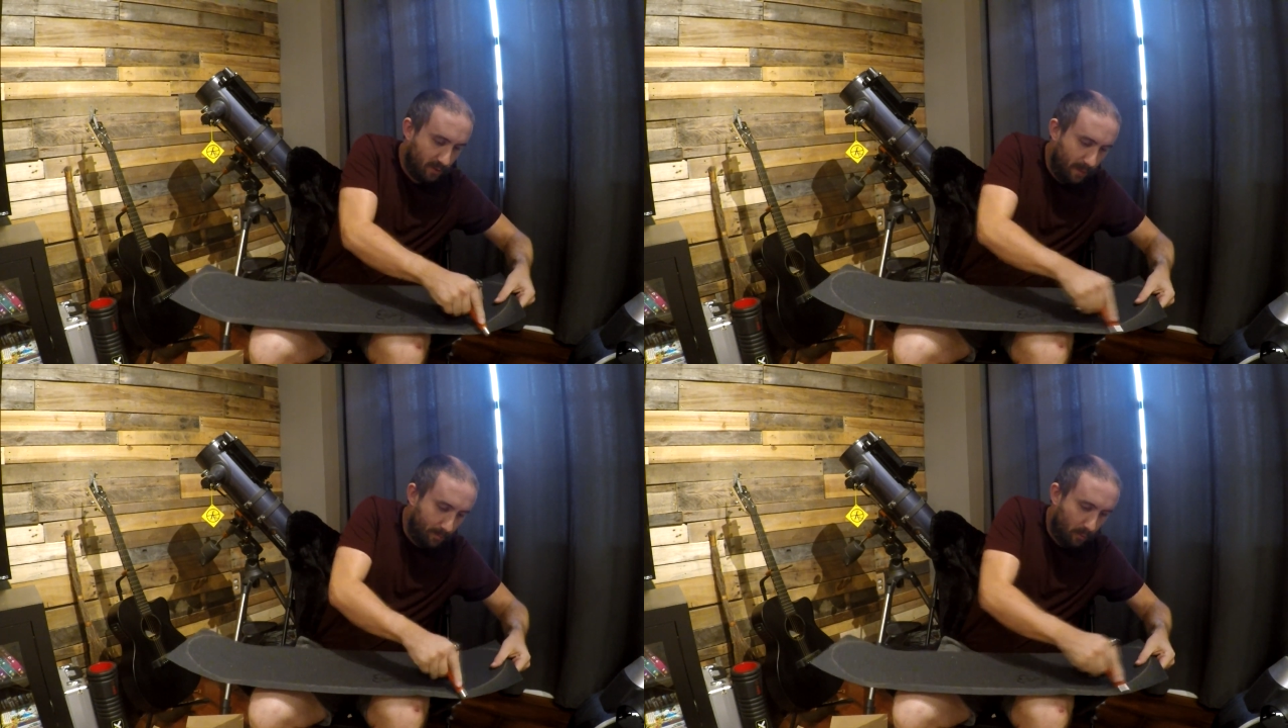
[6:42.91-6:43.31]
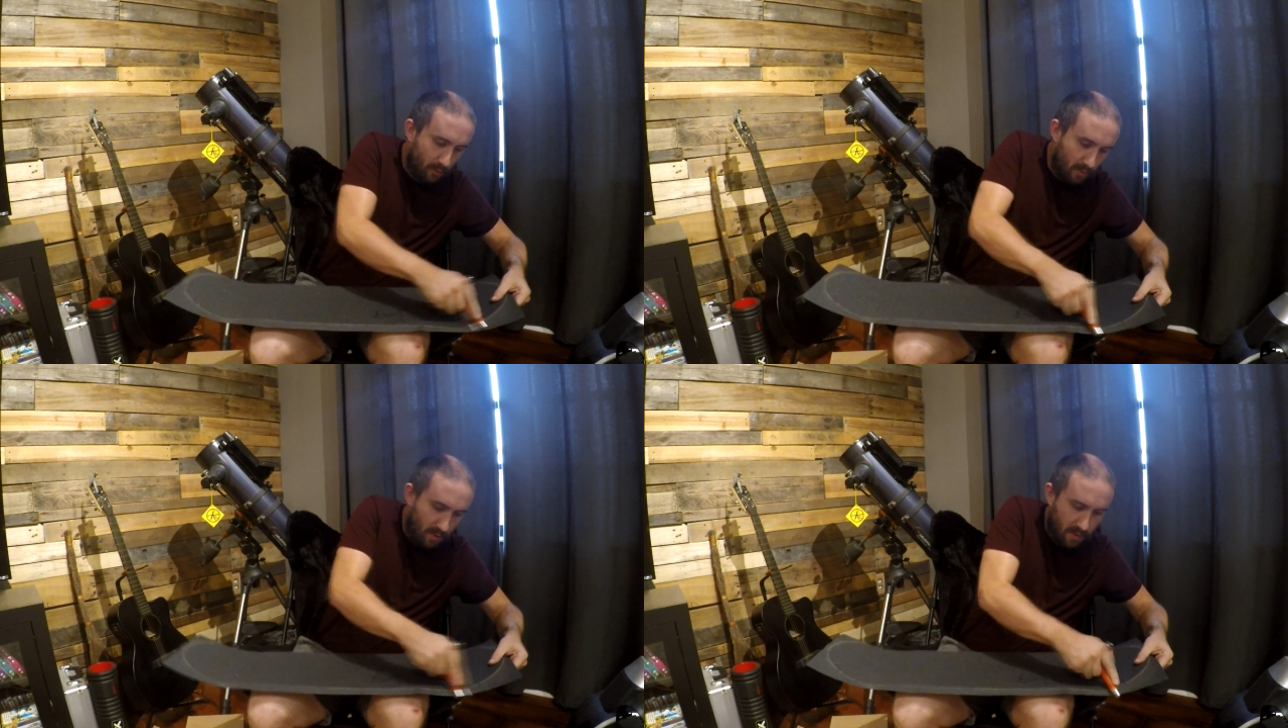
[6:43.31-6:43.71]
people
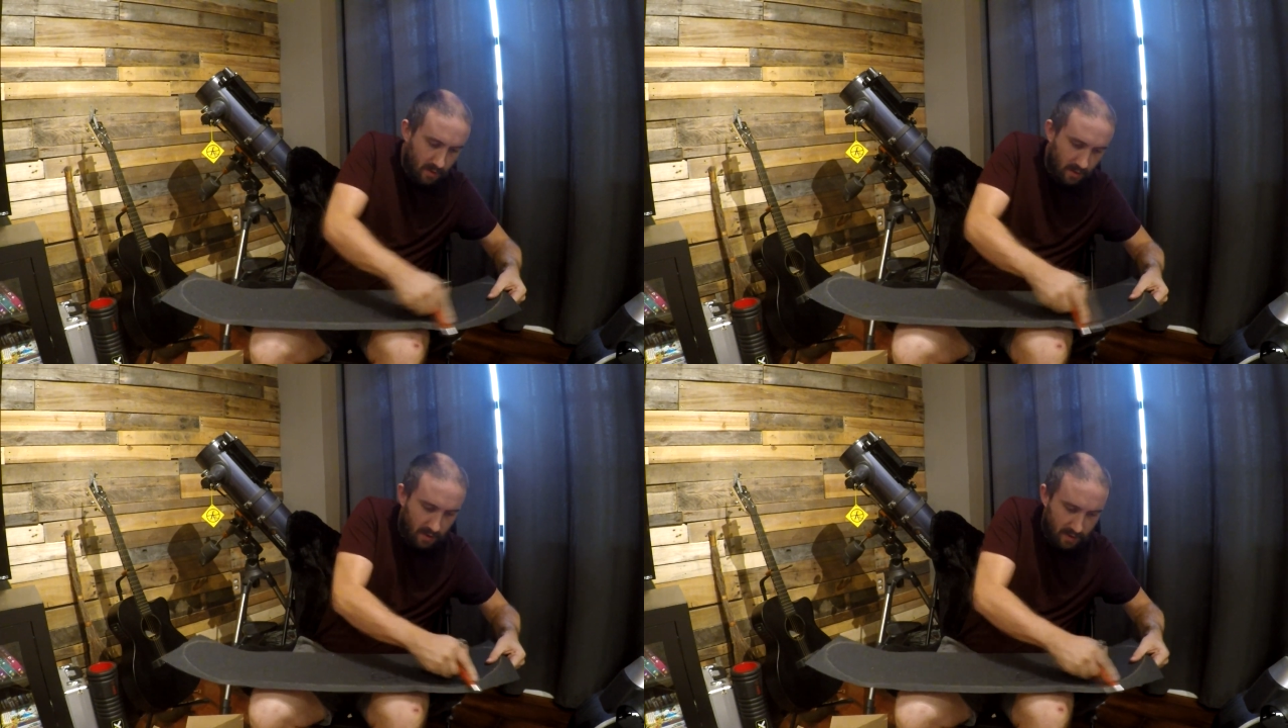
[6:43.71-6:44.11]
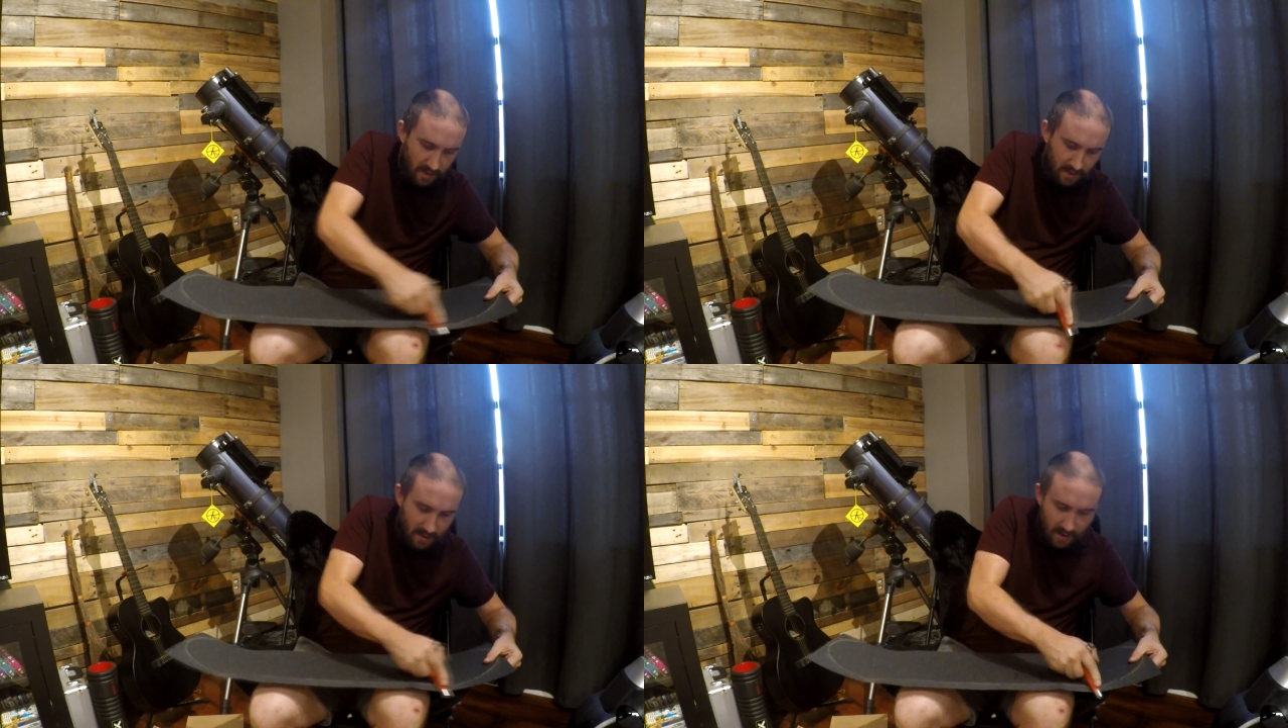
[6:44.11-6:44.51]

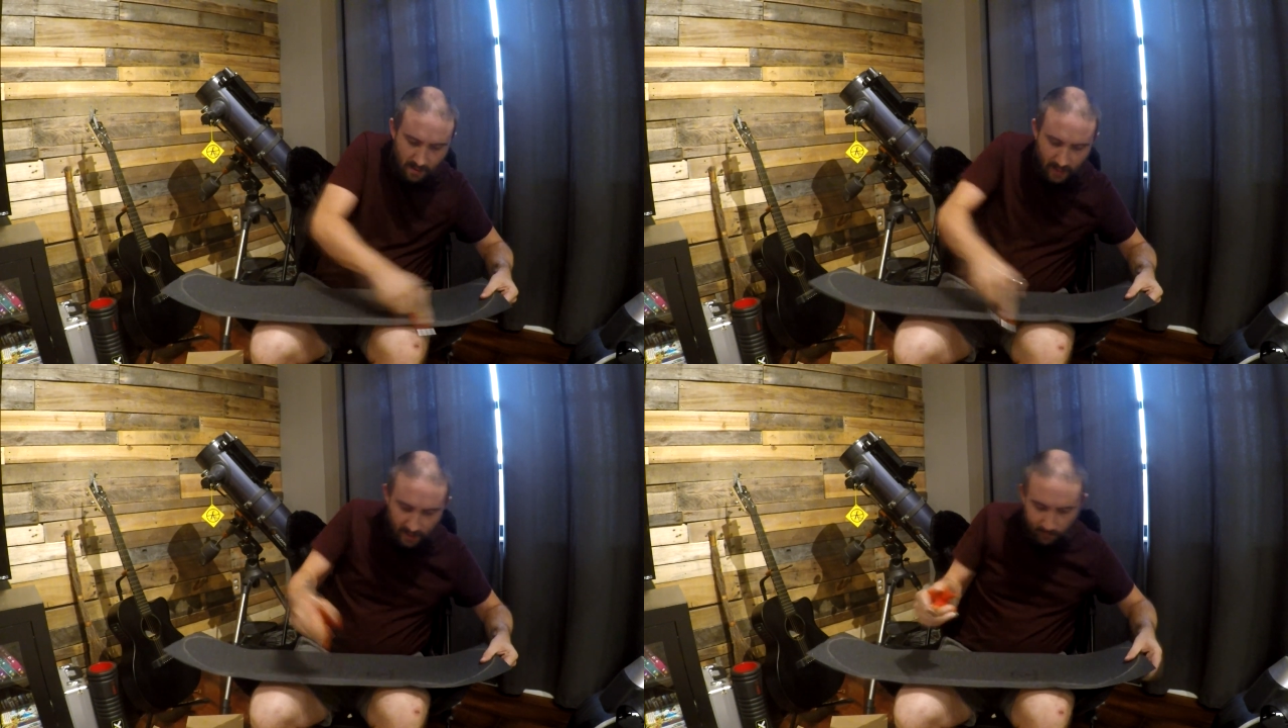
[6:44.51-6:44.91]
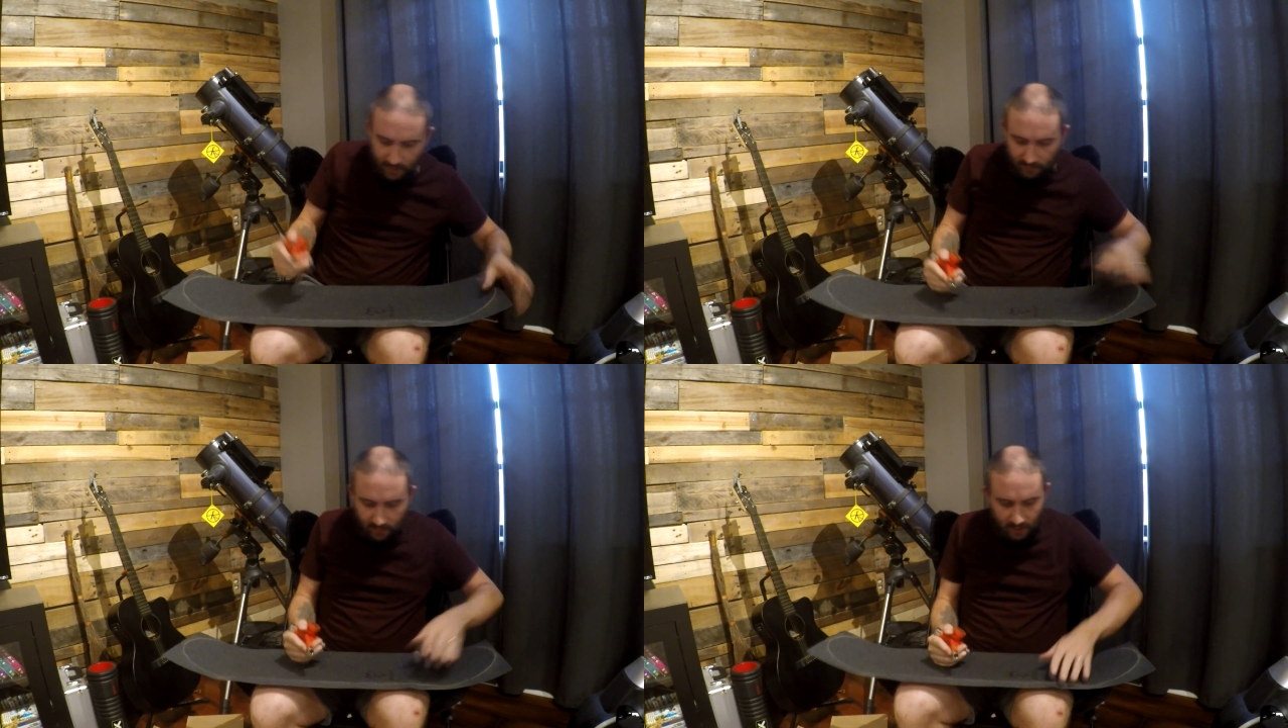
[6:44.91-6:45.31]
that have
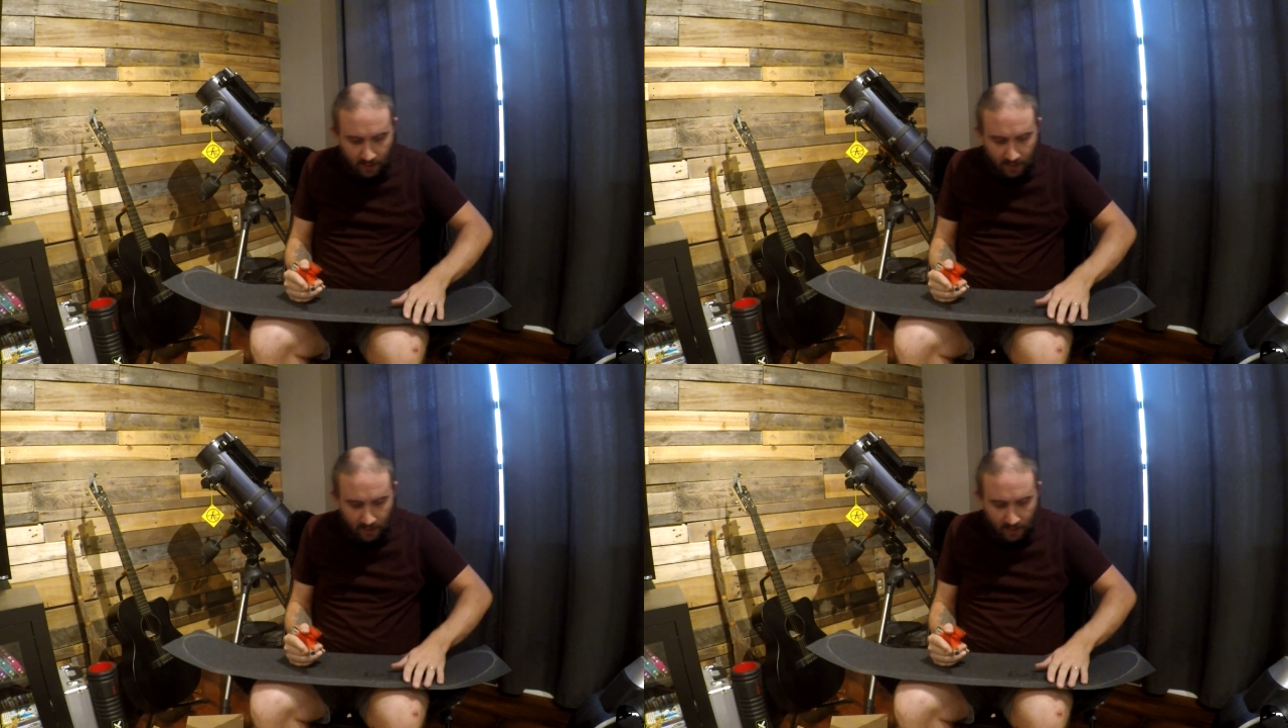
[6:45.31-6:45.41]
been